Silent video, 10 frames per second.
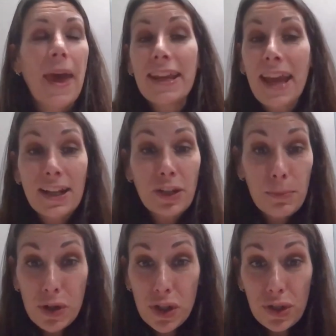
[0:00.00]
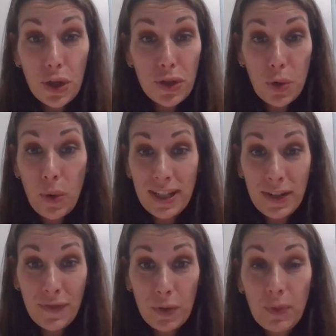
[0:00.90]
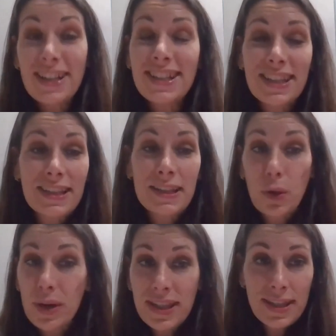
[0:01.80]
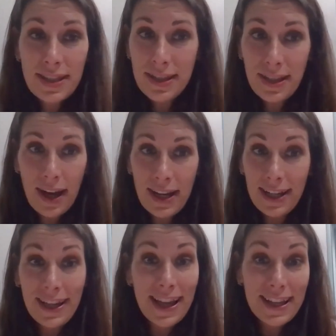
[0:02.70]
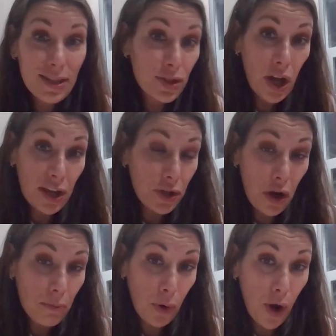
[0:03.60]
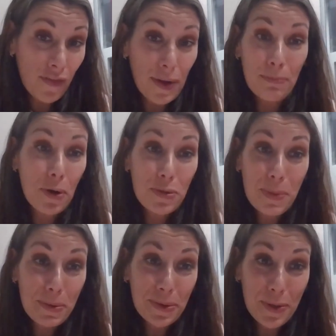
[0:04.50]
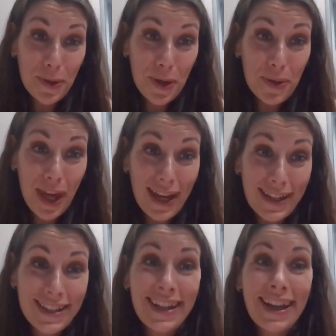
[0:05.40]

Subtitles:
again, commercial is also quite different, right? Lloyd's is a society. It is a nonprofit. Most people don't know that.